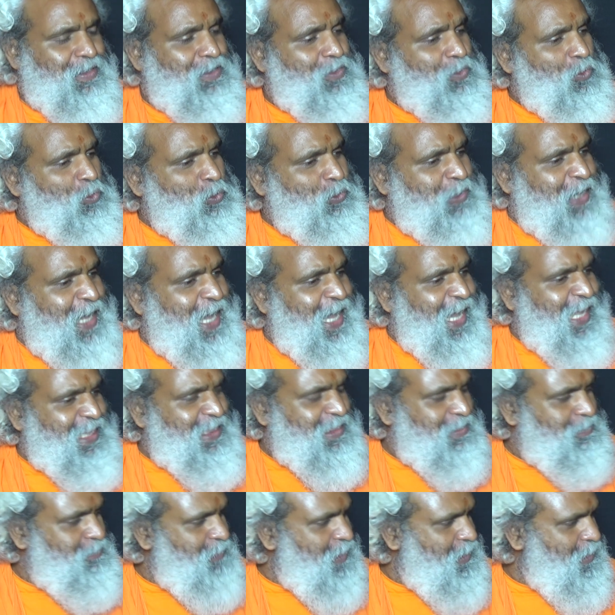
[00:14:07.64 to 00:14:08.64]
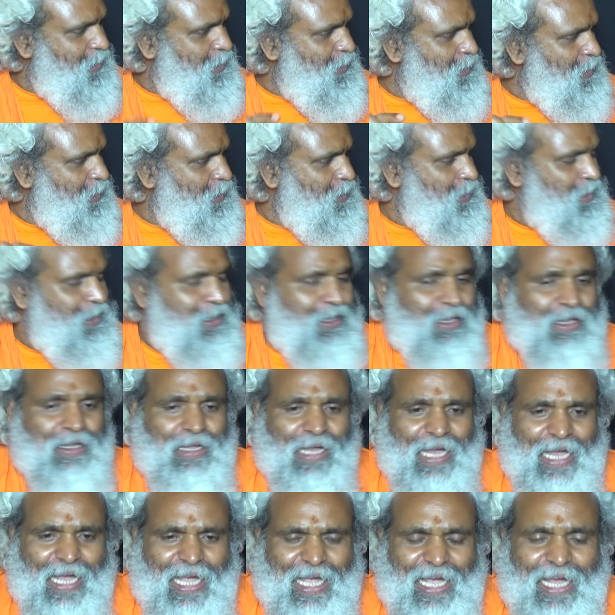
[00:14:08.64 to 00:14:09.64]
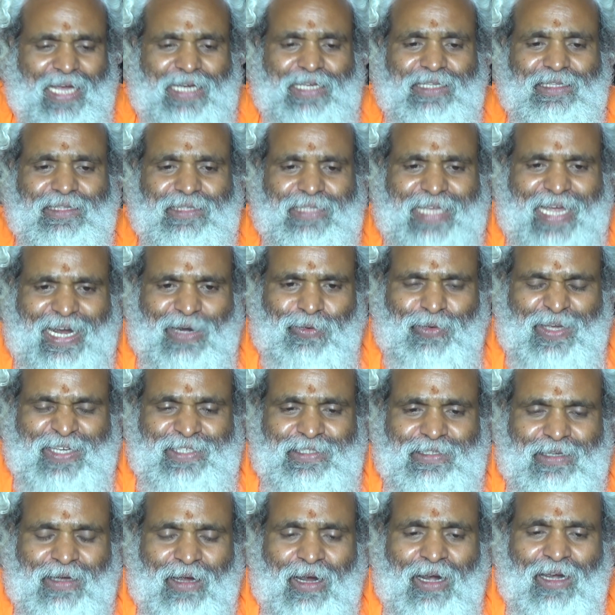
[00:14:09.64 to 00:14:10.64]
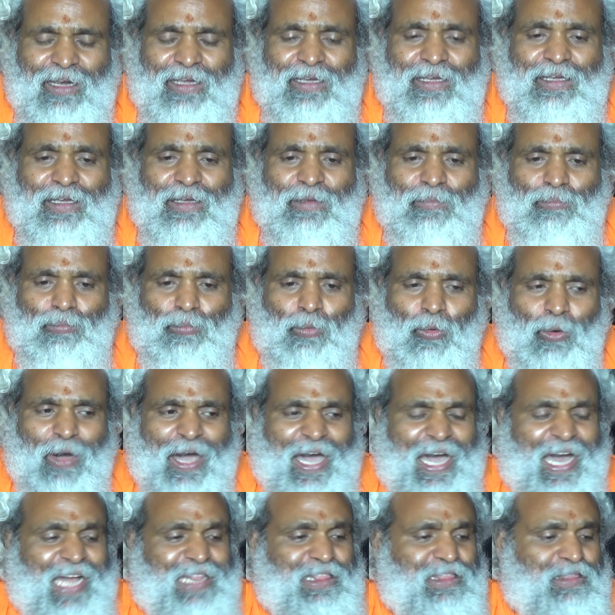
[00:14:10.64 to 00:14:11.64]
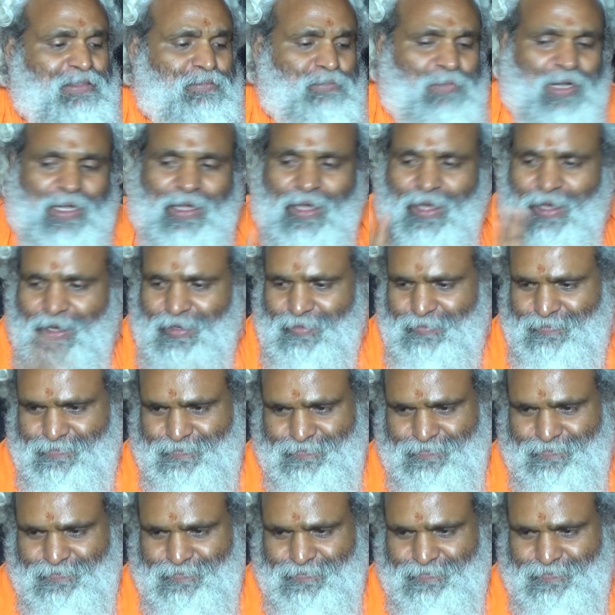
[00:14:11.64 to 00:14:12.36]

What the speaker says: Dukhatmakaha, and third one is called Mohatmakaha.